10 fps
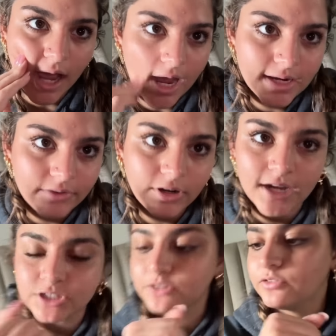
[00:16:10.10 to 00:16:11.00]
I never
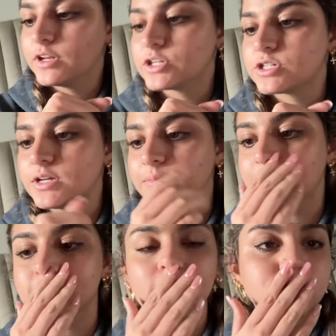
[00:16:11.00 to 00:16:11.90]
actually finished it
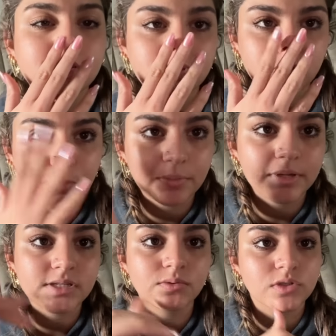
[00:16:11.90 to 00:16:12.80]
because I was just super
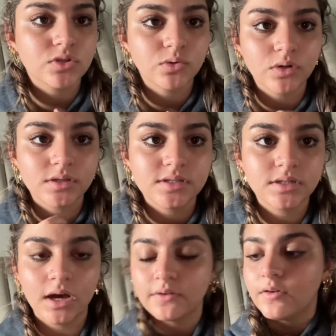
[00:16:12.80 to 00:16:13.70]
busy with school and
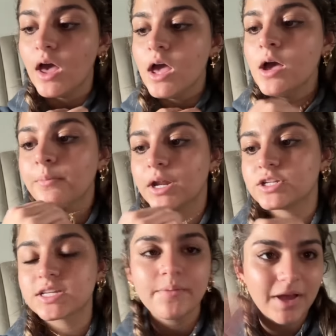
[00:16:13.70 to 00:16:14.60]
stuff. But I
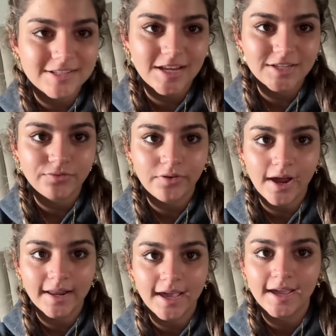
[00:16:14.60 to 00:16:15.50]
just came back, today's
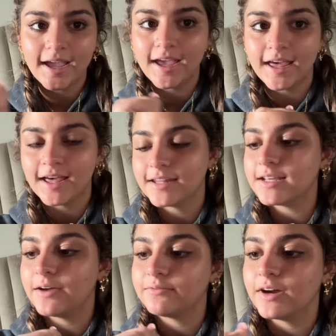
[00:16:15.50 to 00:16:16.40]
Friday,
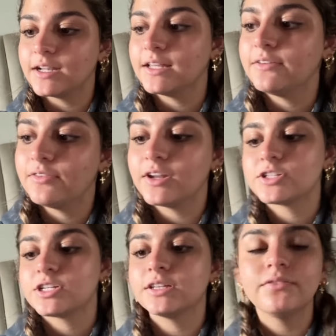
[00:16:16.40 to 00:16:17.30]
and I'm finally
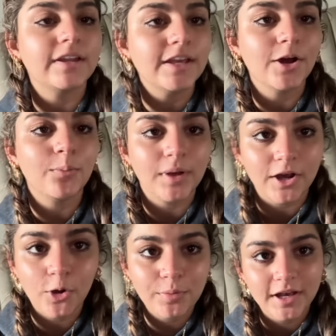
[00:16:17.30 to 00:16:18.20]
finishing the video. But I
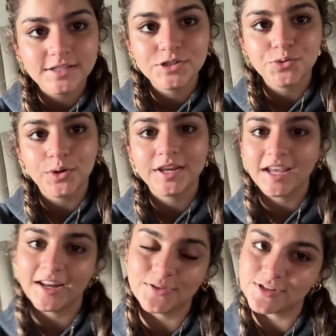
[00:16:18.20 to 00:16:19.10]
hope you guys enjoyed
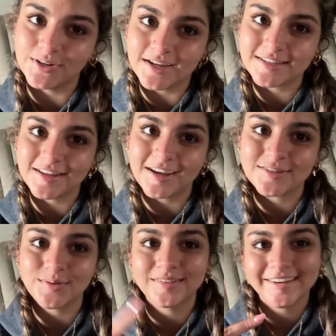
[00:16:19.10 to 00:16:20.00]
and I'll see you guys in the
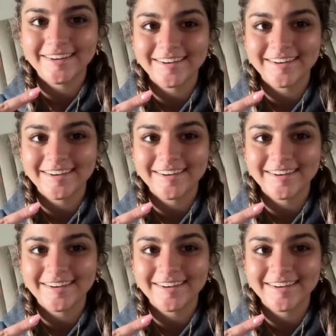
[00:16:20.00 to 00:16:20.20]
next one.